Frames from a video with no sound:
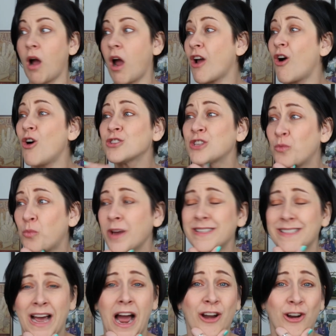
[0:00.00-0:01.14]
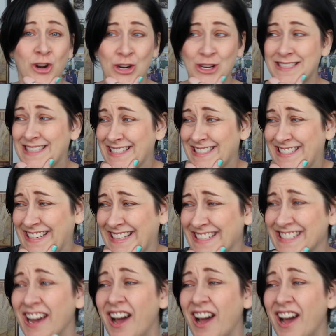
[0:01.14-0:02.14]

I also want to hire an assistant.